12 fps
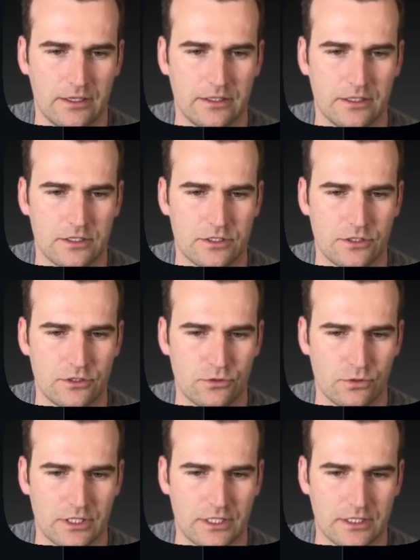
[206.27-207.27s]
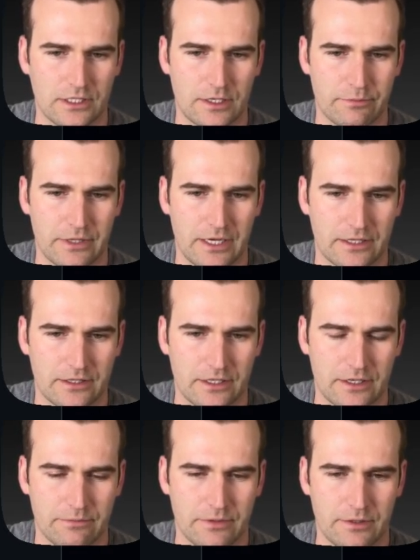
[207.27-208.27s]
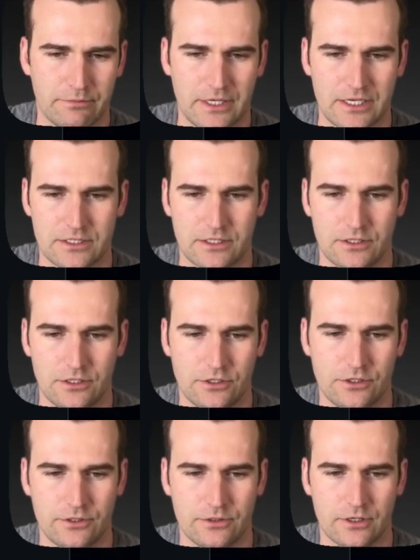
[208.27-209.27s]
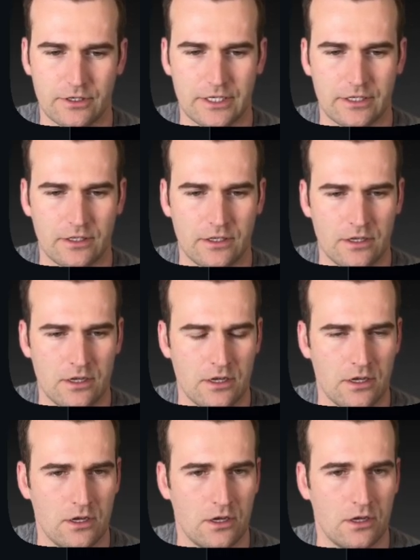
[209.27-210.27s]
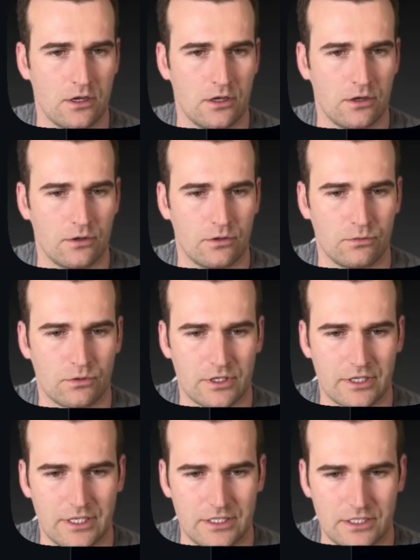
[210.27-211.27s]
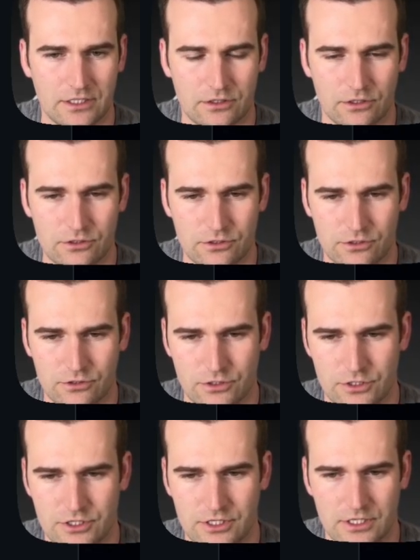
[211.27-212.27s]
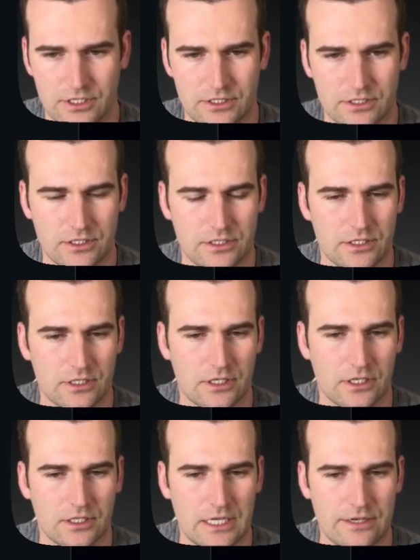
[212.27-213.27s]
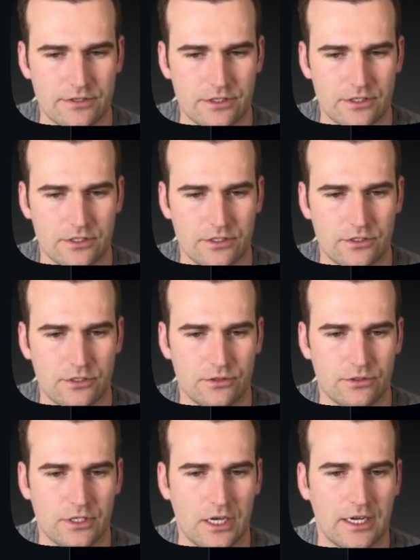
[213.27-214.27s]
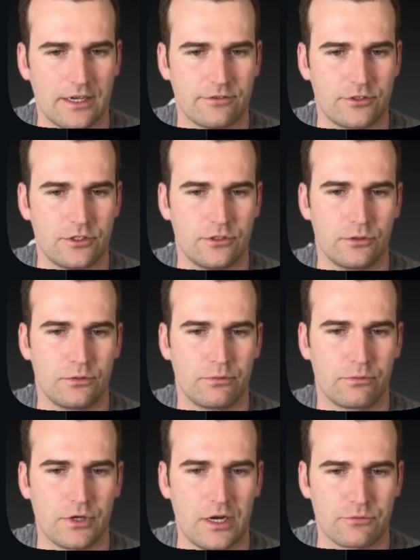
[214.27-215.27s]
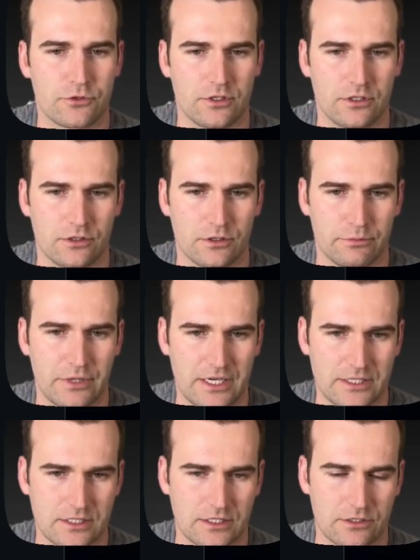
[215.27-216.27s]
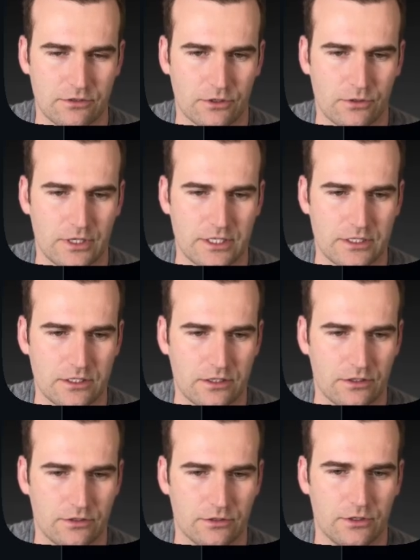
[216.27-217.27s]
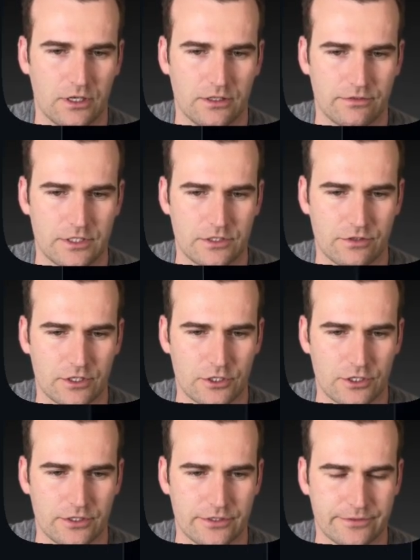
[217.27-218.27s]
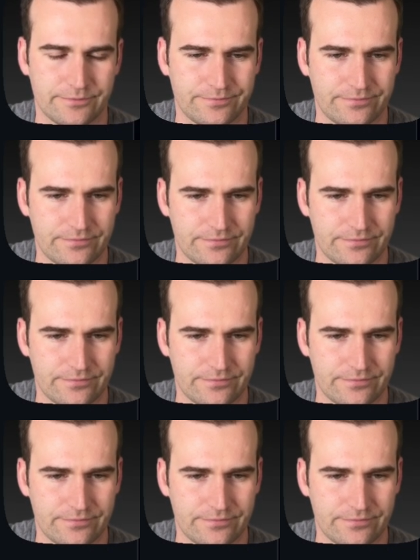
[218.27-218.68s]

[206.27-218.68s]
and then it's used within getPathName and passed into new URL. What async local storage does is it allows us to not have to prop drill or pass this request through all of these functions.